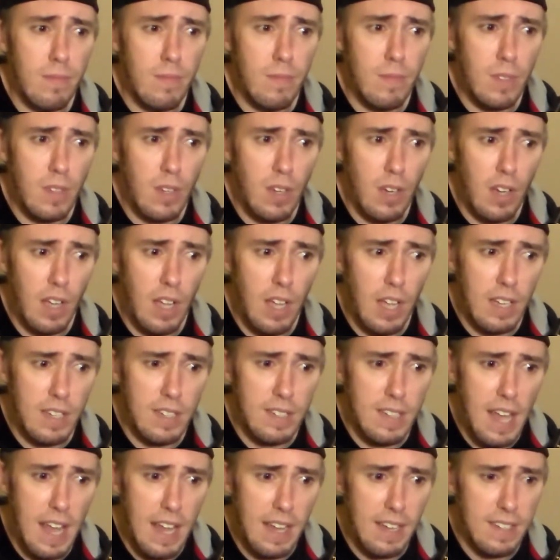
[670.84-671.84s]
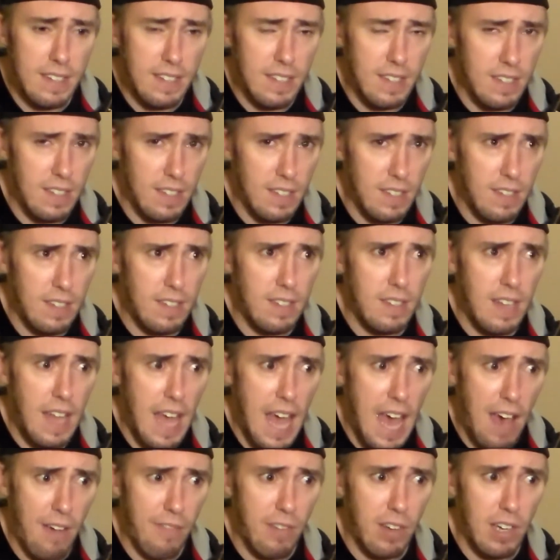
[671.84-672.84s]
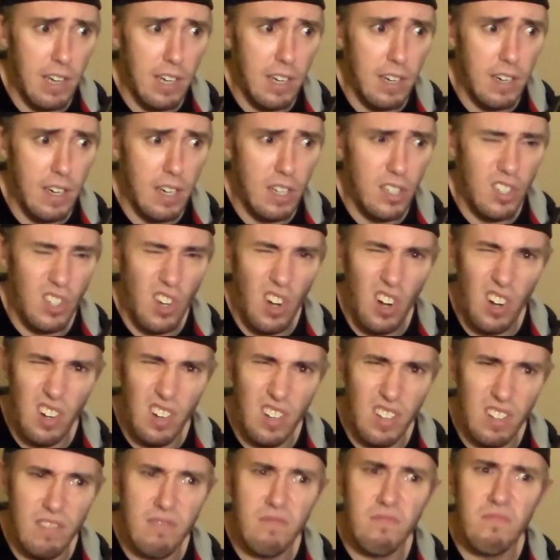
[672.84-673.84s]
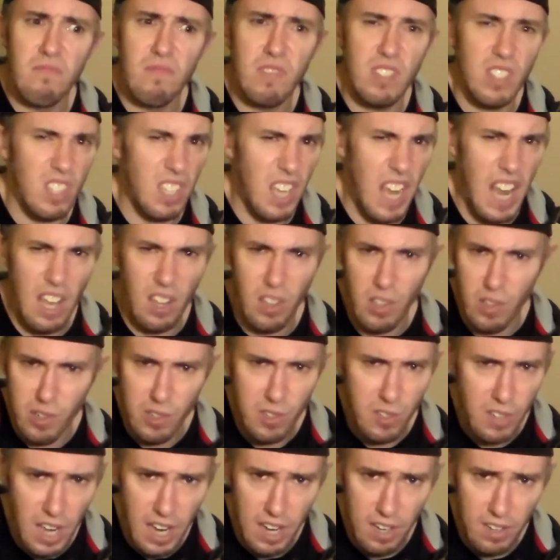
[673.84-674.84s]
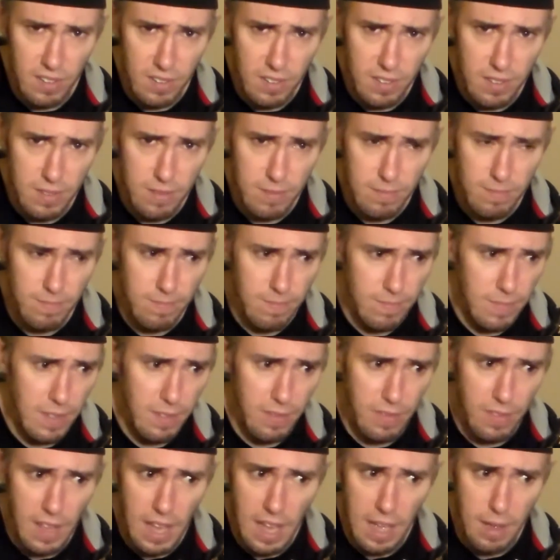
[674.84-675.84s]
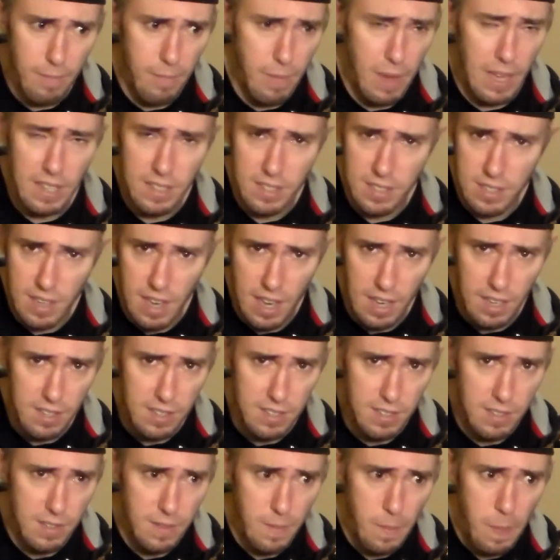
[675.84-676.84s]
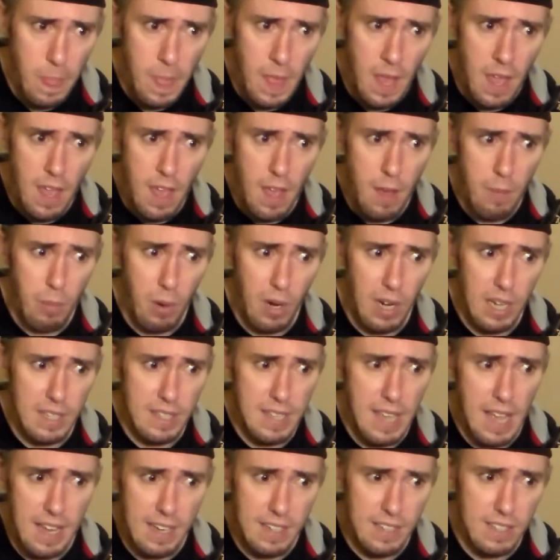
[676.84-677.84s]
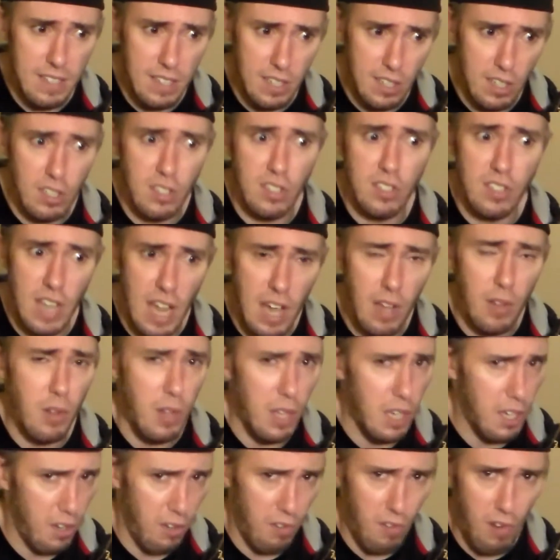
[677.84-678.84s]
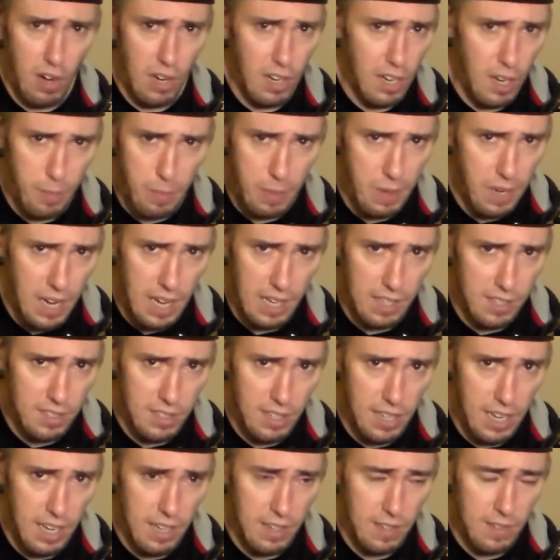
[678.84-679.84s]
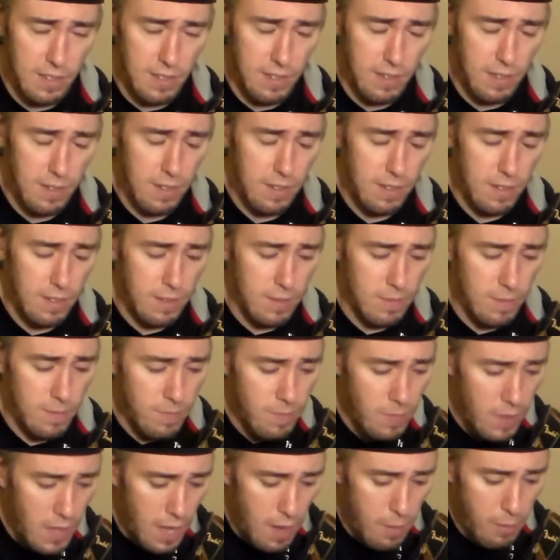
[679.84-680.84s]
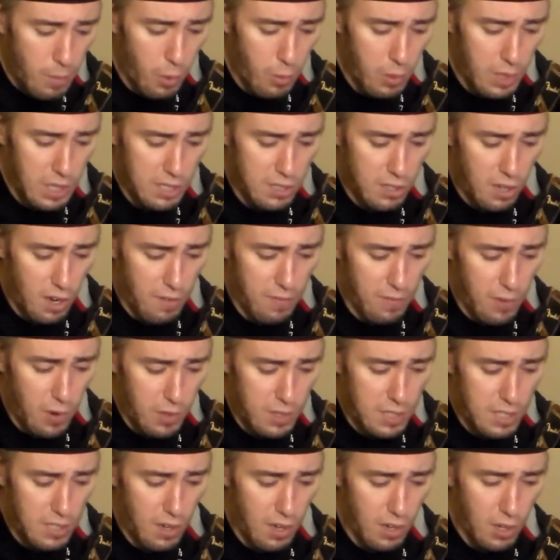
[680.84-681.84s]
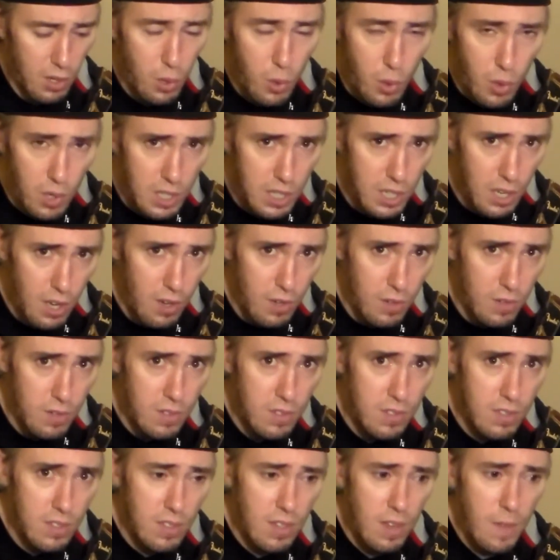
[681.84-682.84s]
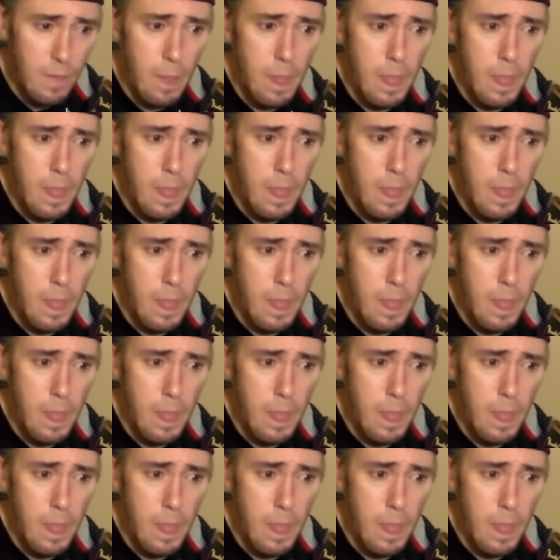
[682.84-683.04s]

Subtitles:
it tends to have a certain scalar sound, if that makes sense. But it tends to just sound like you're running up and down scales. But when you start focusing on chord tones,